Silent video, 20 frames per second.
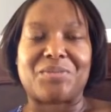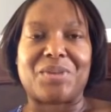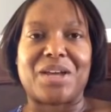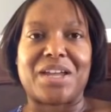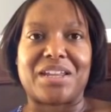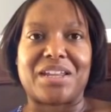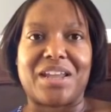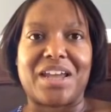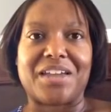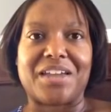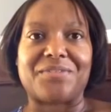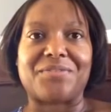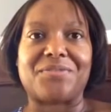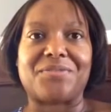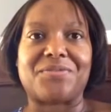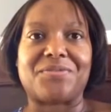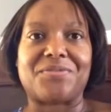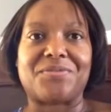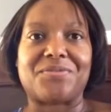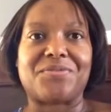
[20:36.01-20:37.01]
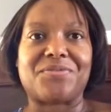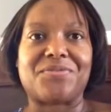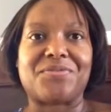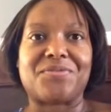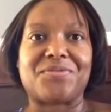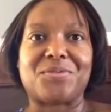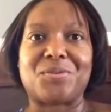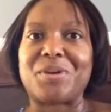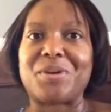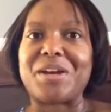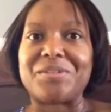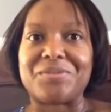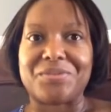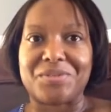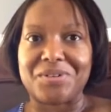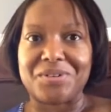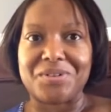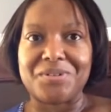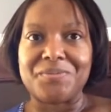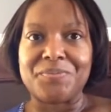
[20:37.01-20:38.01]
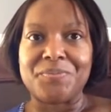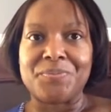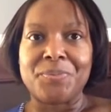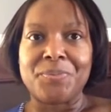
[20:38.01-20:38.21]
my life forever.